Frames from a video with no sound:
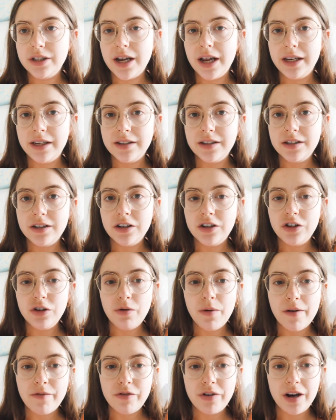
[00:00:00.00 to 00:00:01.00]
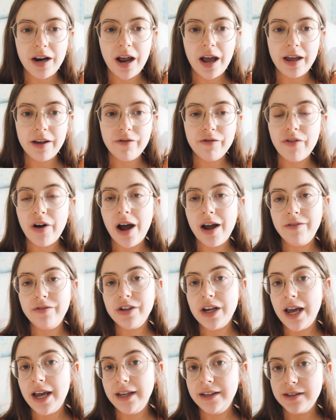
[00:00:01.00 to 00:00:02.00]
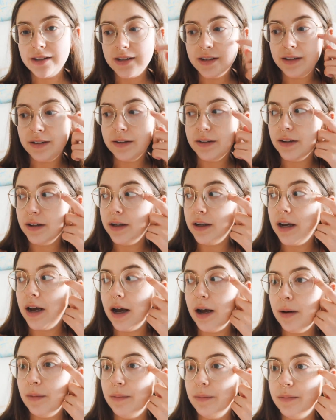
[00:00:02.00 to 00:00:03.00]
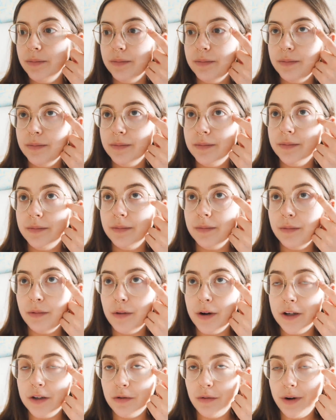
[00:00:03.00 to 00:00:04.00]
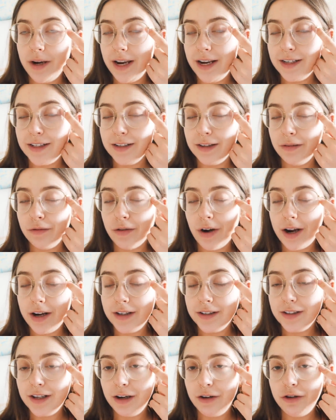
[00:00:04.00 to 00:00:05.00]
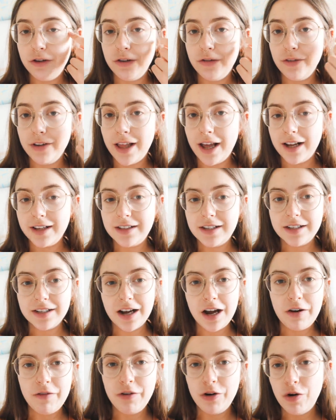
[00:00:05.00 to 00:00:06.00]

tends to do every like five days, um, which we need to find a solution for that because it's kind of